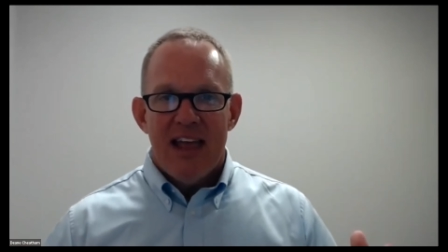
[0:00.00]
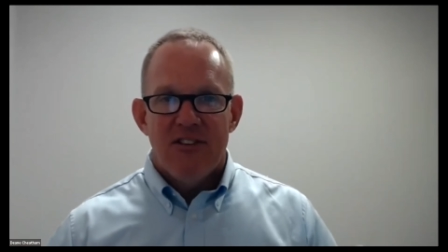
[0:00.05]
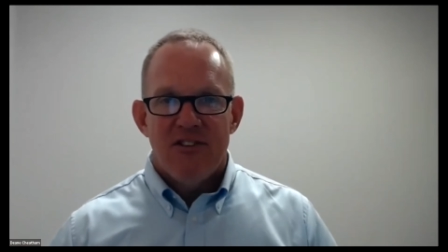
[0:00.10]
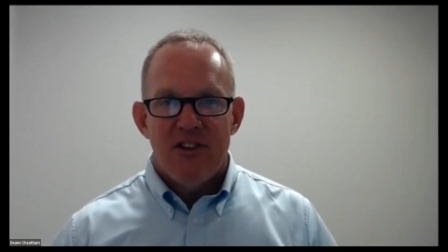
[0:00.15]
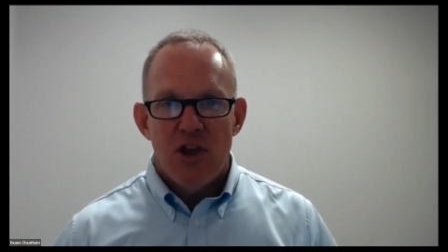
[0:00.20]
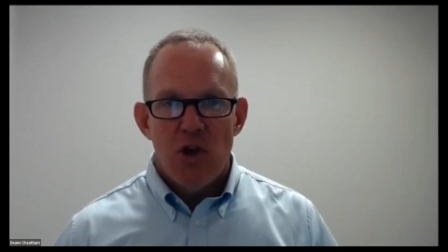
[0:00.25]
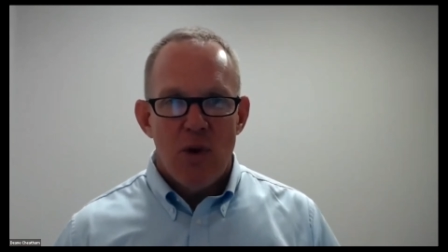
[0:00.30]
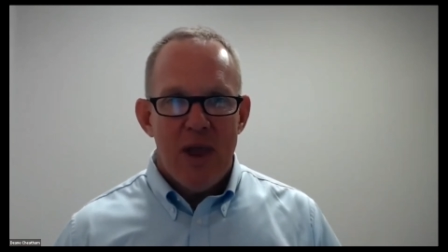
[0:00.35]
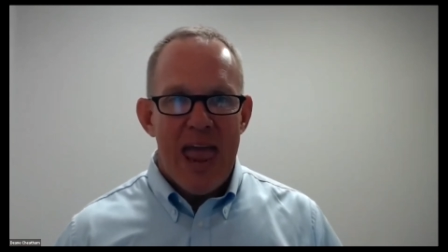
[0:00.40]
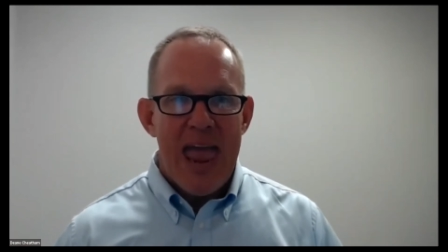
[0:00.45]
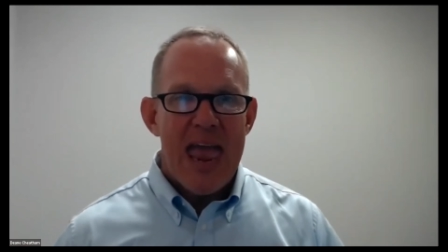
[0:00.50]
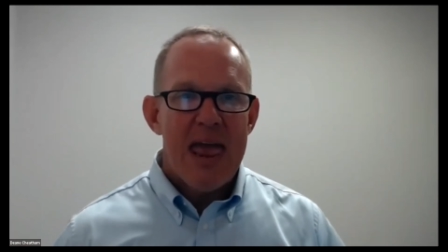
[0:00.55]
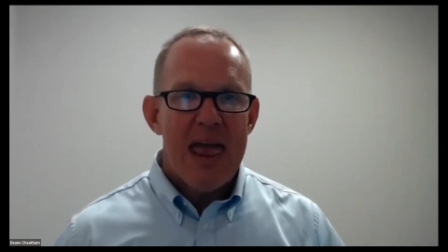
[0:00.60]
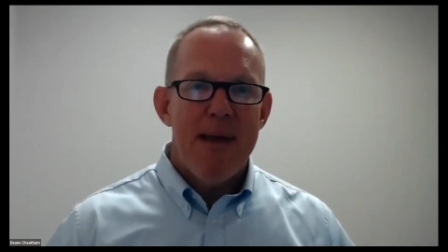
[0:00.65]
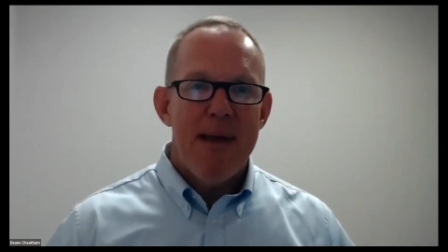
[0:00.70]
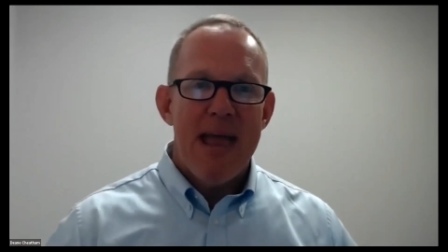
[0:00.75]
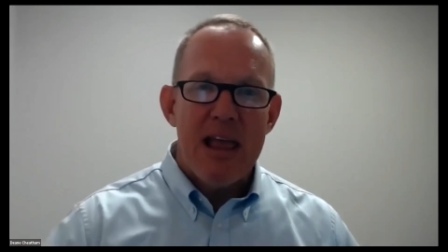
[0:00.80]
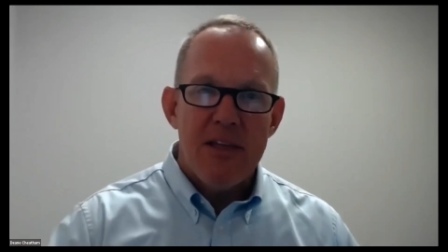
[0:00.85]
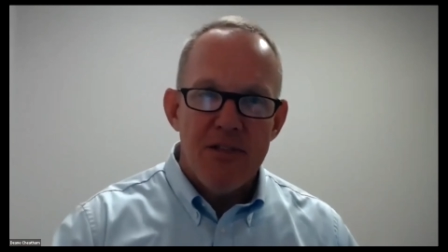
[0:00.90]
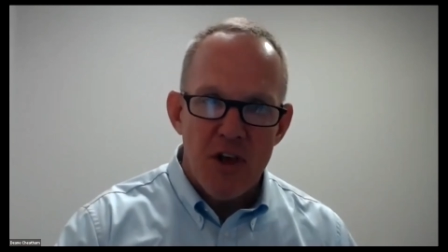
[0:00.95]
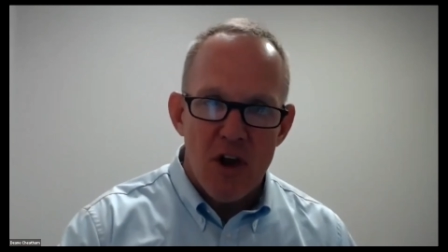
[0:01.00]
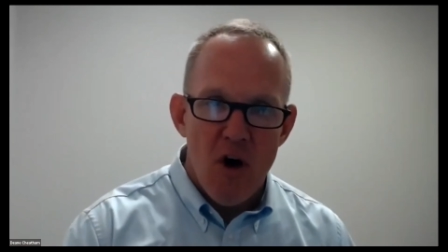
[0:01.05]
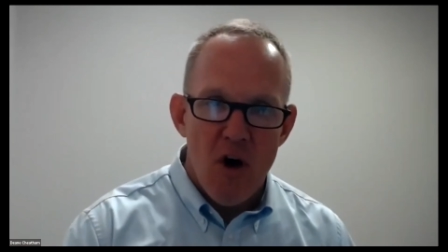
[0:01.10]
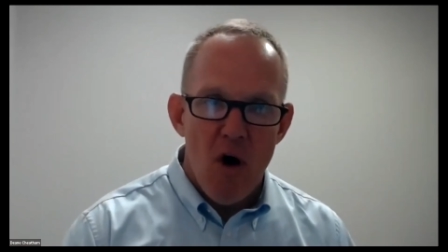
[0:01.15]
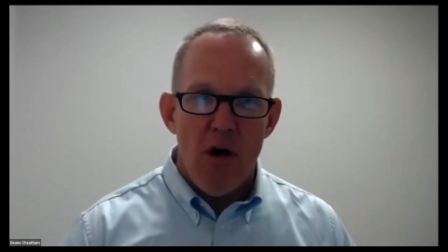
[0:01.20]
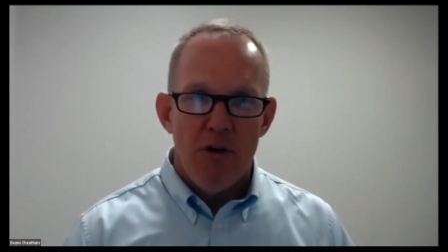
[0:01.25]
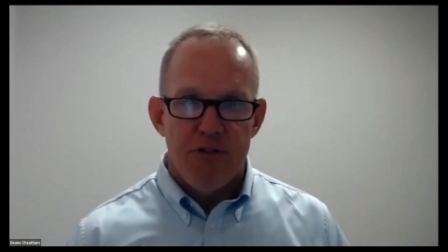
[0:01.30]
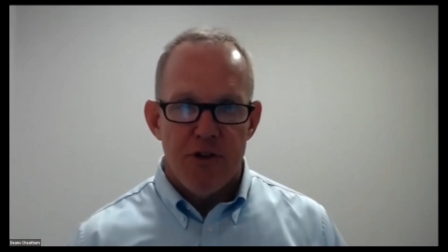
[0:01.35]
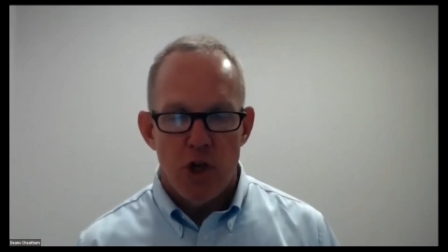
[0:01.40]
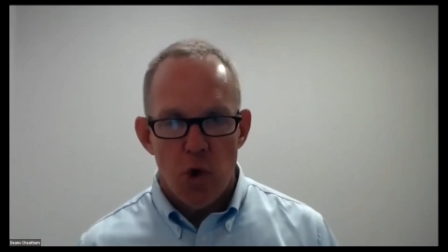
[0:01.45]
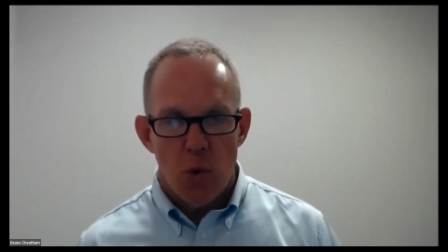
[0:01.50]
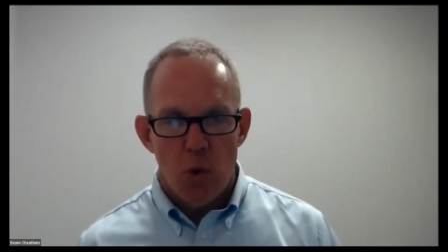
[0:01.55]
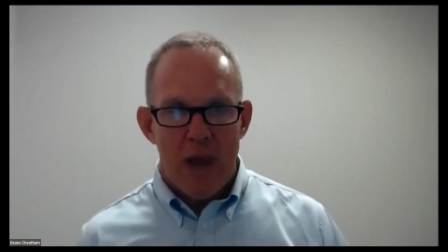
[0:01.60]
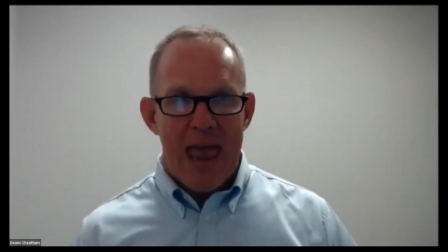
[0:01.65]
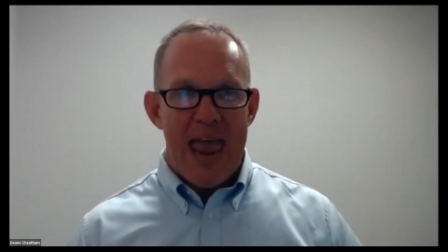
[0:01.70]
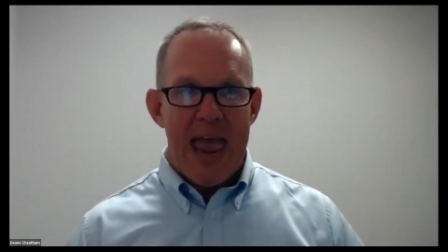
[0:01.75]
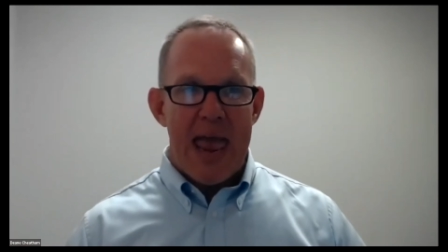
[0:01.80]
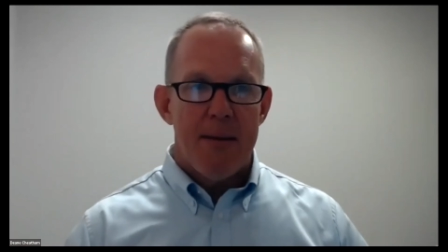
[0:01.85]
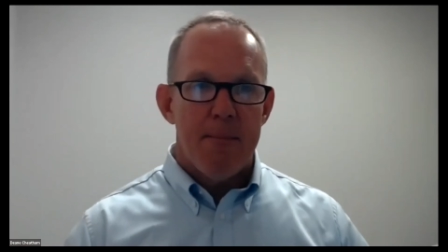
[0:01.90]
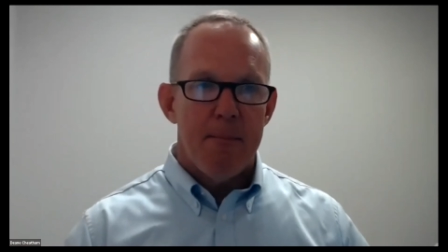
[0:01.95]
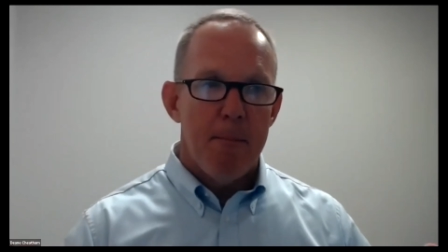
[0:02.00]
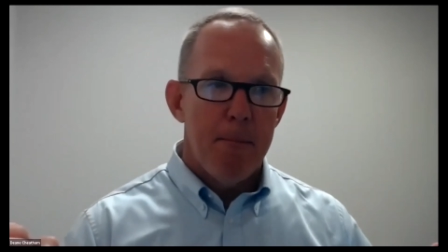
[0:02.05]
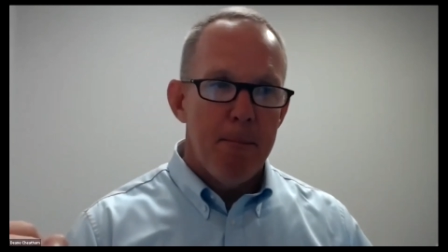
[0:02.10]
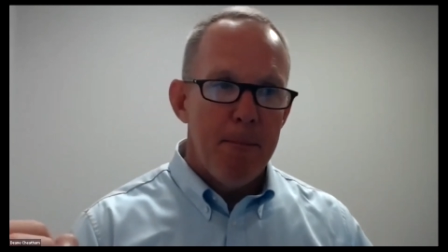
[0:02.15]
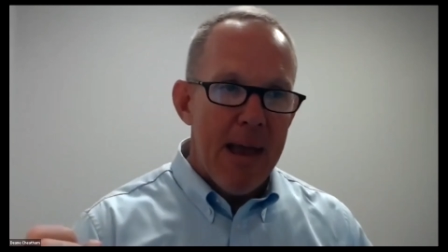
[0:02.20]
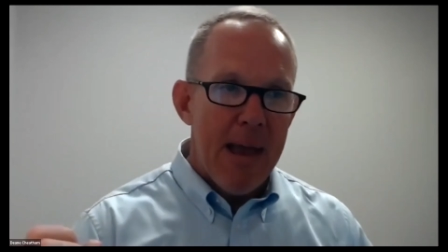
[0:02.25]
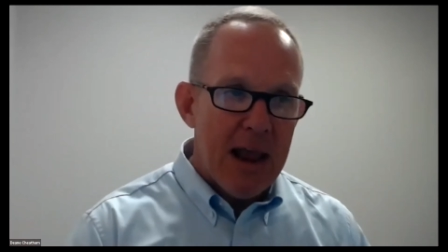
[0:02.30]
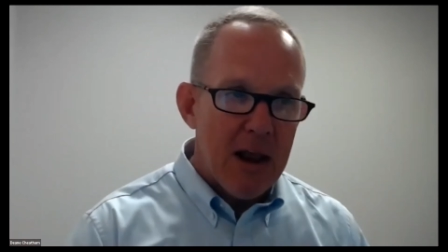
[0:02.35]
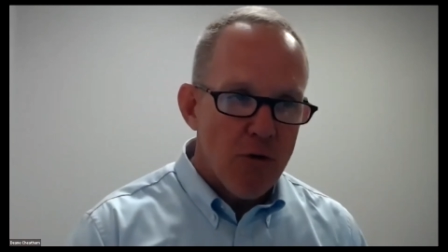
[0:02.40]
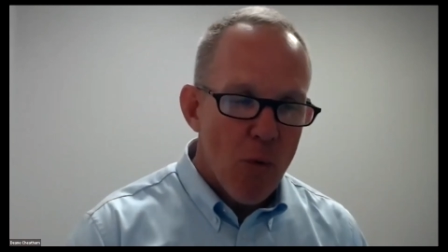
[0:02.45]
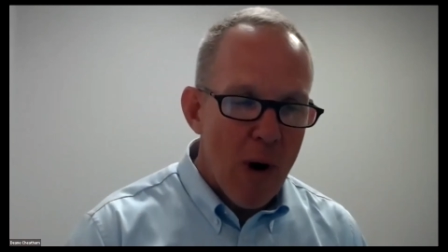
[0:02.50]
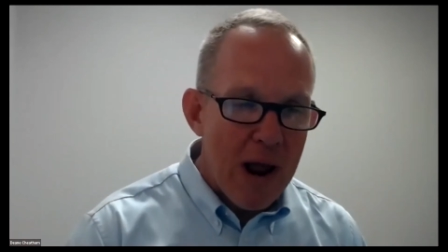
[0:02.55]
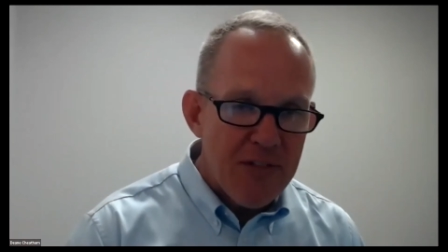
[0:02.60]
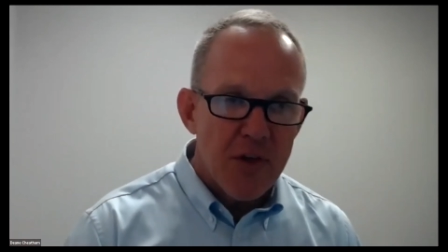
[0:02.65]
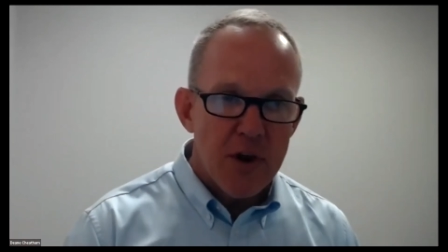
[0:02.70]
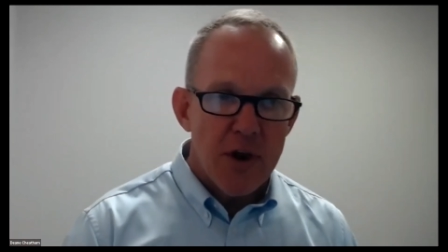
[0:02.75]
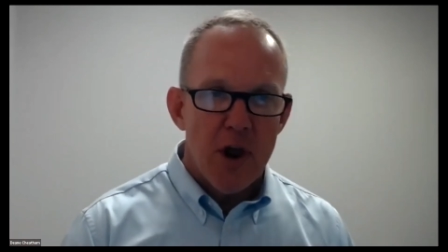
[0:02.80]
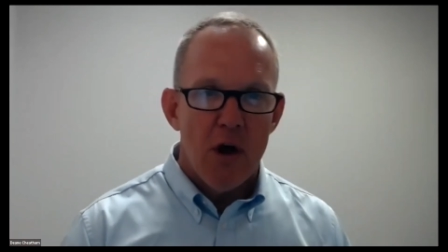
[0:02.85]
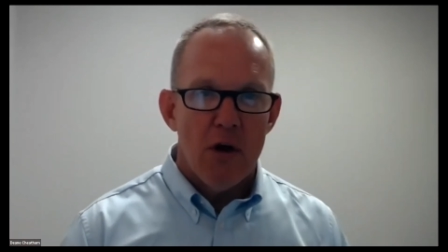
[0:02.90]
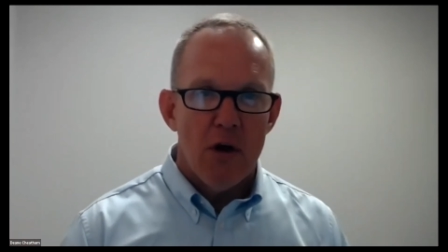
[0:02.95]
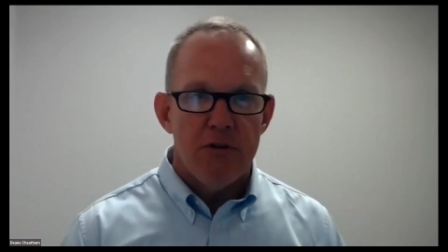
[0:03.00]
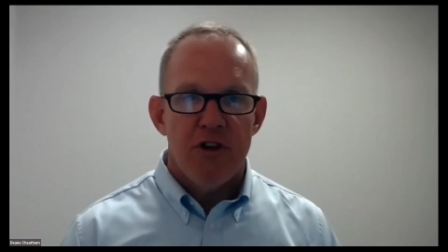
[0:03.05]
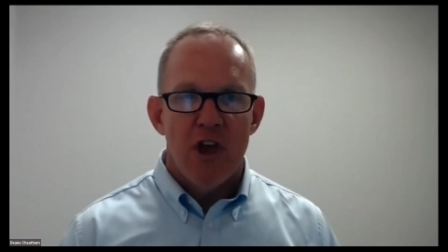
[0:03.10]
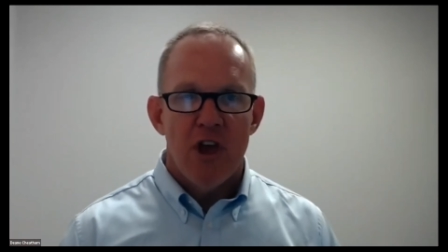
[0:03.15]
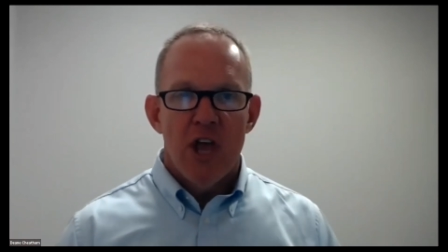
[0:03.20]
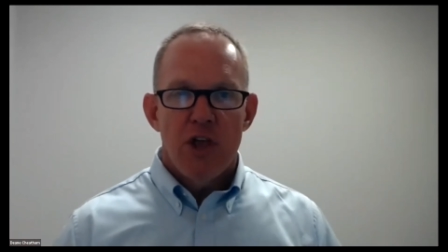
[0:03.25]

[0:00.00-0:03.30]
you can't make the calls, you can't write the notes,